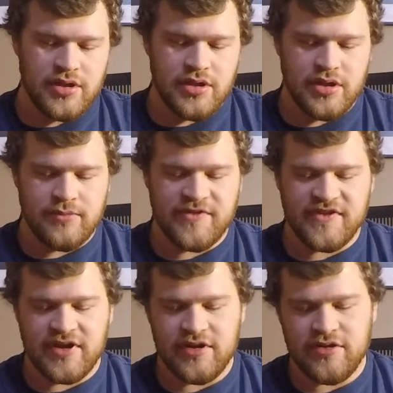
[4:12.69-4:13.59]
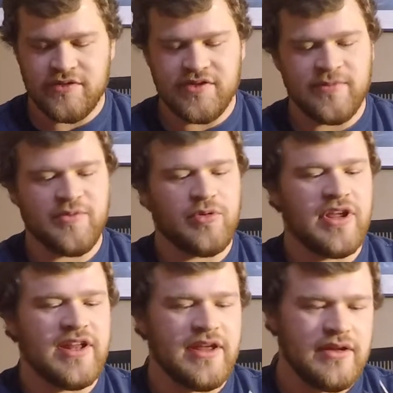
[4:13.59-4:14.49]
It's got some spring
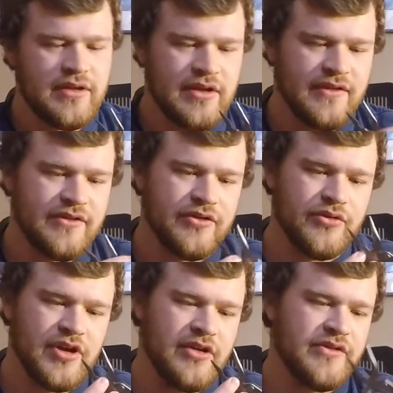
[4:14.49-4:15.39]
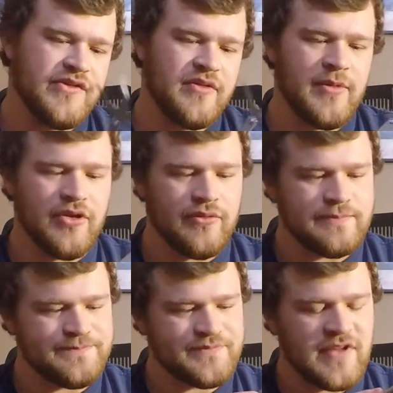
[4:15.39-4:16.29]
in it. Got the little cutters in the middle
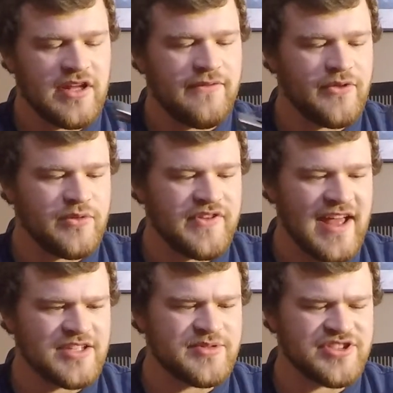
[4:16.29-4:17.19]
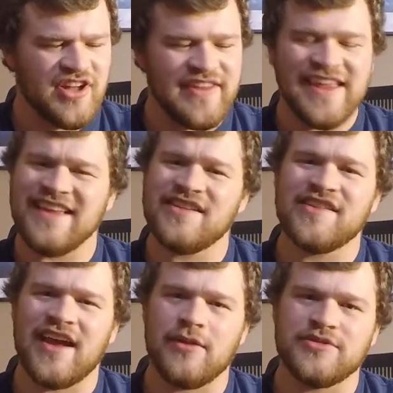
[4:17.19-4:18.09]
and a few attachments on the
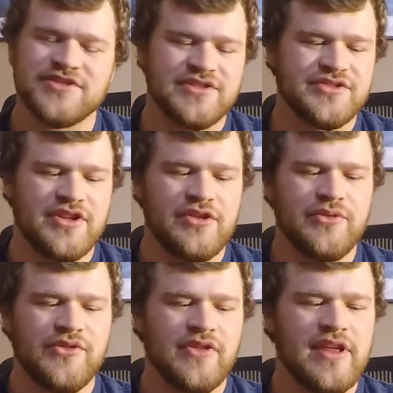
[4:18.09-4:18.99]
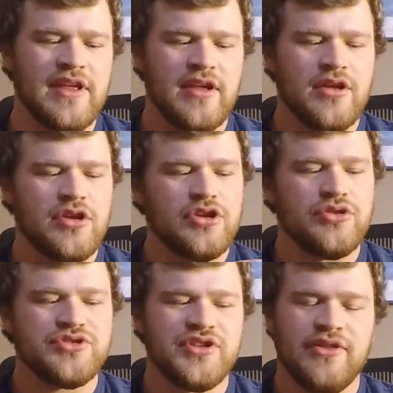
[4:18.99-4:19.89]
inside, which is interesting. Usually
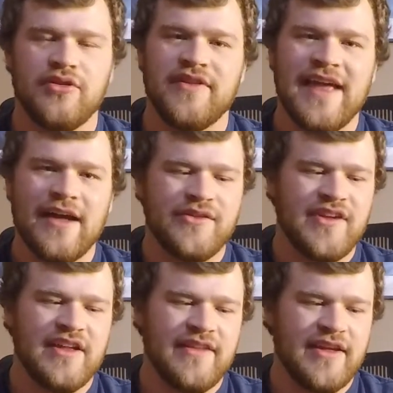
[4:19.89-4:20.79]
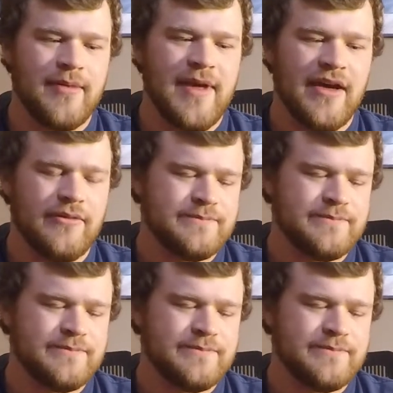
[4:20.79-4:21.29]
they're on the outside and they come out.